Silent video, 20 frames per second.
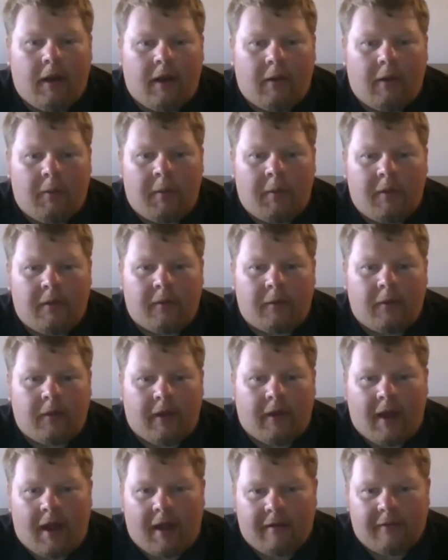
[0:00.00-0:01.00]
We went through a
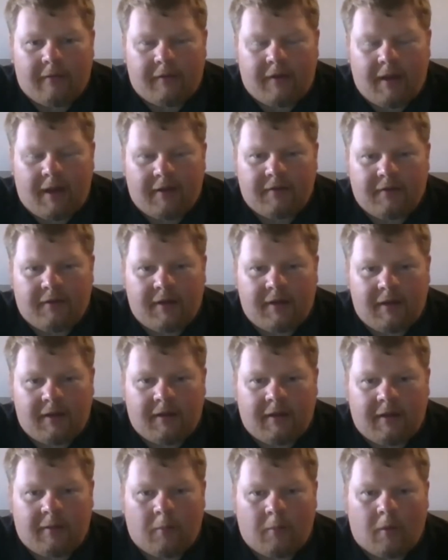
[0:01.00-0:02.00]
lot of testing
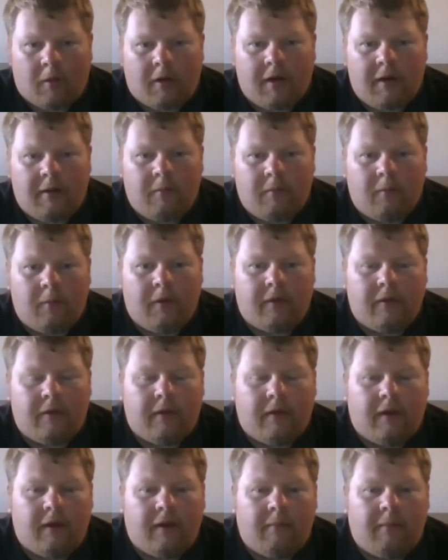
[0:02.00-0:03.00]
and working with
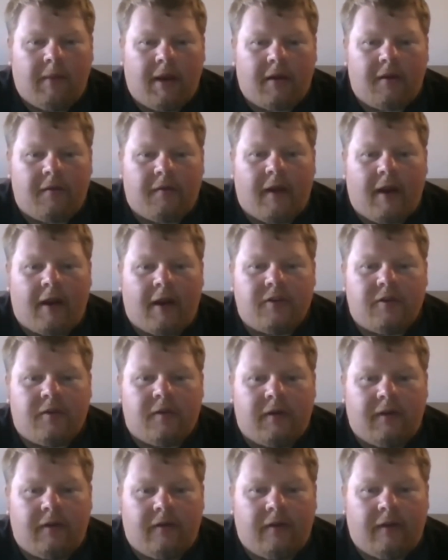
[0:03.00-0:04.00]

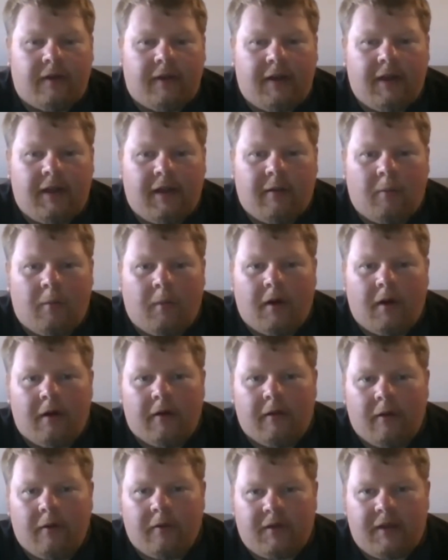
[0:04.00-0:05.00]
manufacturing to get it where
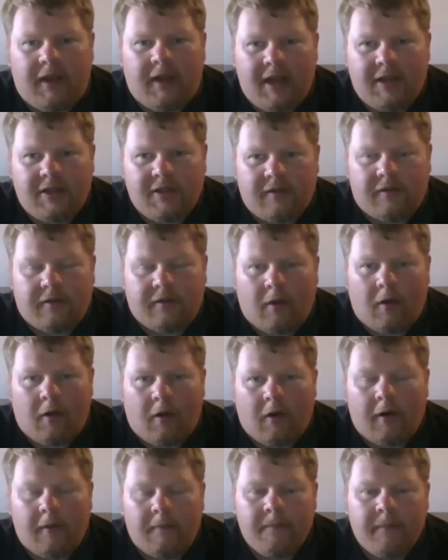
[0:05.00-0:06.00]
those gauges
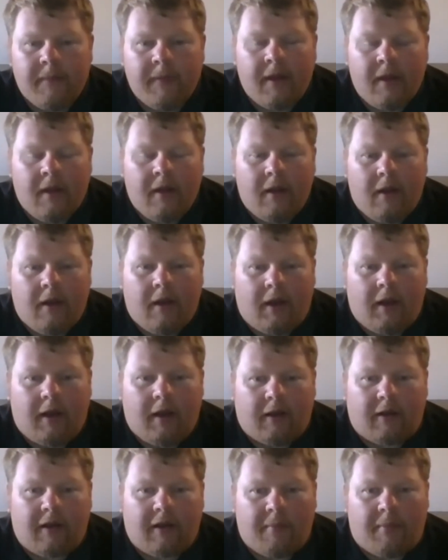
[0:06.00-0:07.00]
are
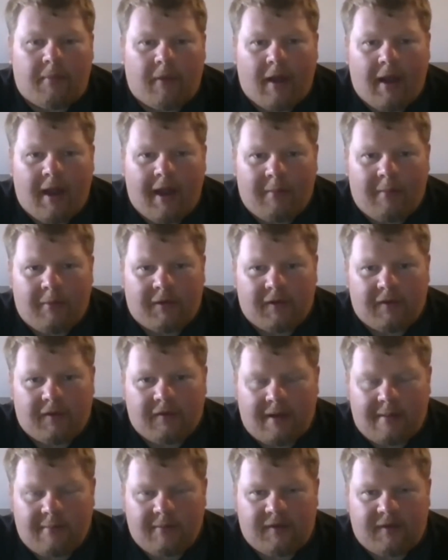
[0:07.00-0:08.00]
compliant with the
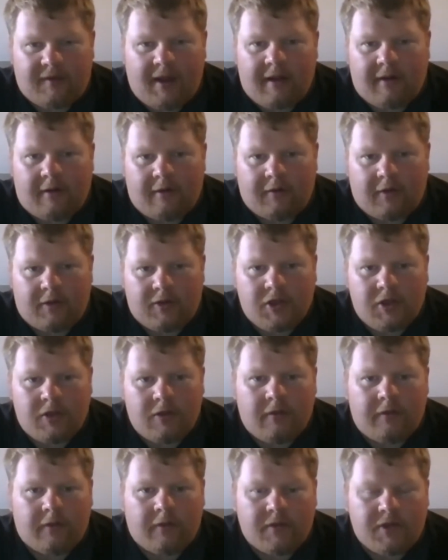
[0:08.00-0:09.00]
same standards that you
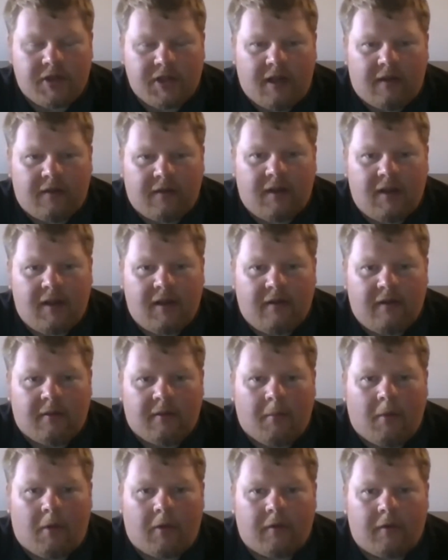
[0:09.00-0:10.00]
use on jet skis and
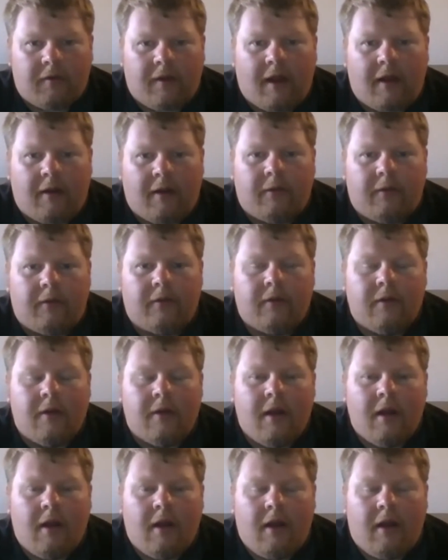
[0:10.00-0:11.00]
motorcycles
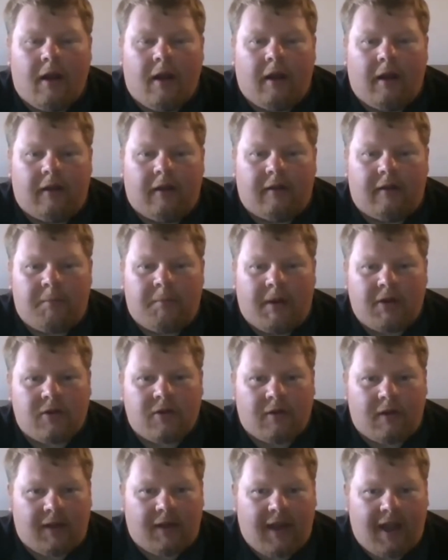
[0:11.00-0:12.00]
to make
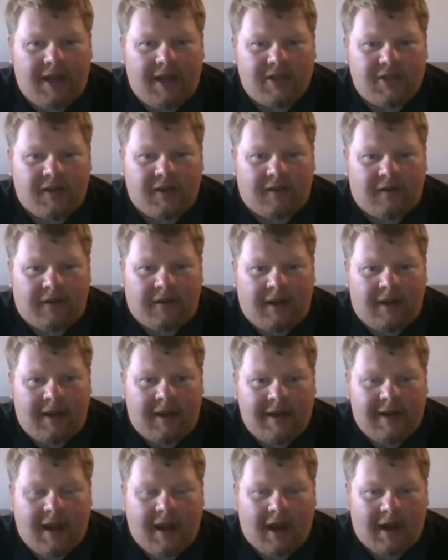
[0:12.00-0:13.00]
sure the gauge doesn't get
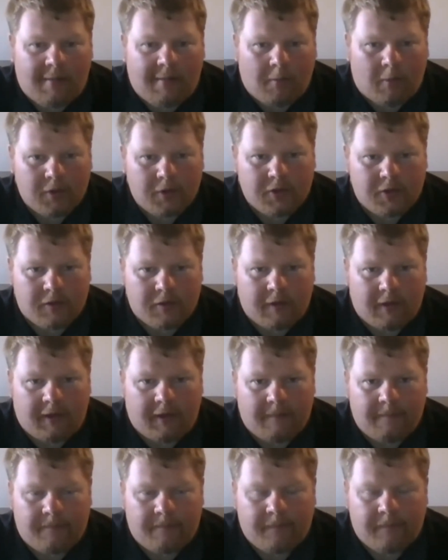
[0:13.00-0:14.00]
any kind of moisture in it.
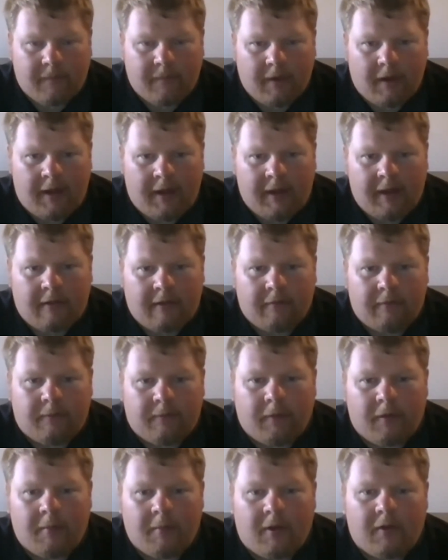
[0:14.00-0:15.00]
And
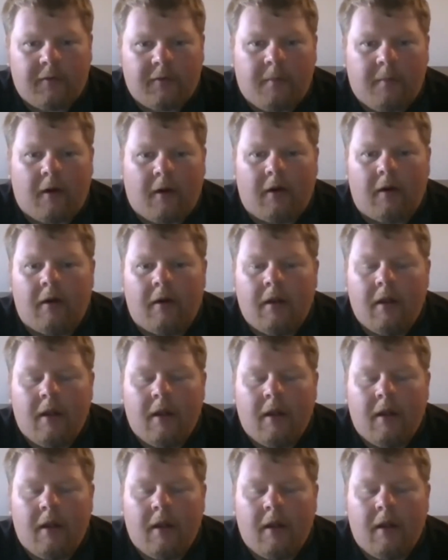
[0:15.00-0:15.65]
for the most part,